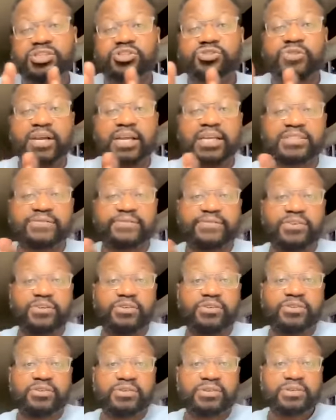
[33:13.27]

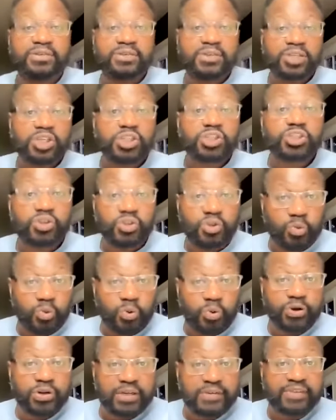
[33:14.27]
transferred to the
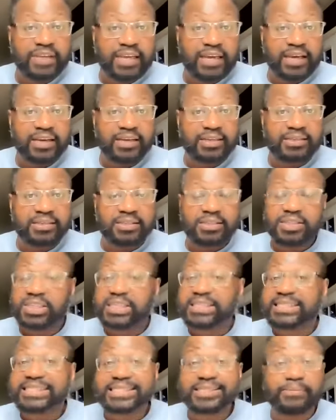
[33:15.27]
word of God,
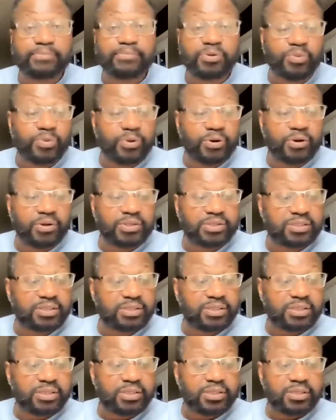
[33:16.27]
the simple words,
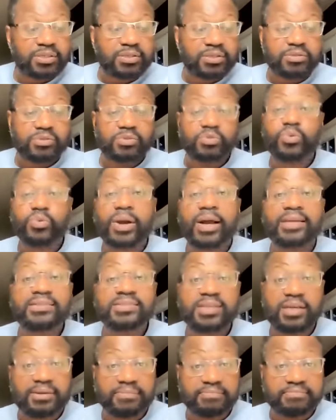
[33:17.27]

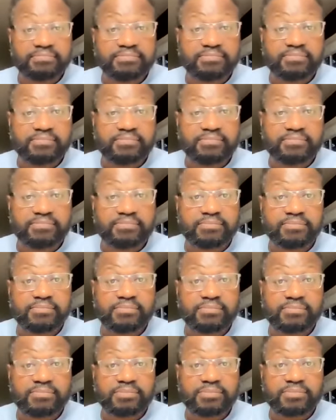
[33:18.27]
rise up,
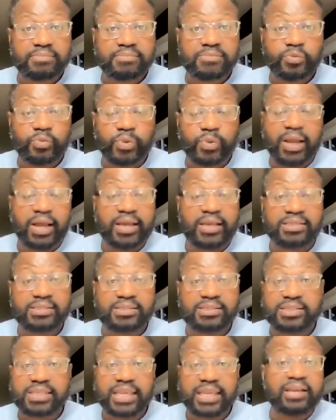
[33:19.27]

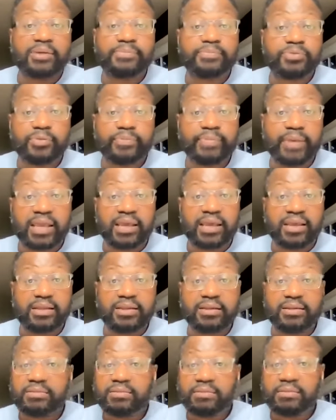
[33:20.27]
rise, take up your bed
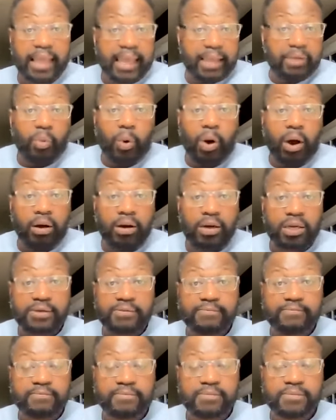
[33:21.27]
and walk.